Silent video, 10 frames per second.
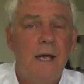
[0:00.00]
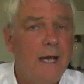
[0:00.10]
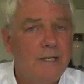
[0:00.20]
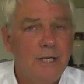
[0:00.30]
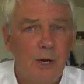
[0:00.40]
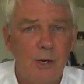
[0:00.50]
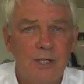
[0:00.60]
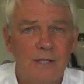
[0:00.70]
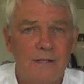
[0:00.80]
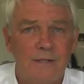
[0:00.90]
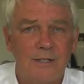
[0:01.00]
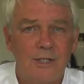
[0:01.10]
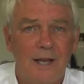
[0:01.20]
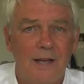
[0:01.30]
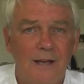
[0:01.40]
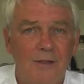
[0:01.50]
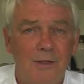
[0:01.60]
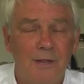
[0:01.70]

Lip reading: antioxidants.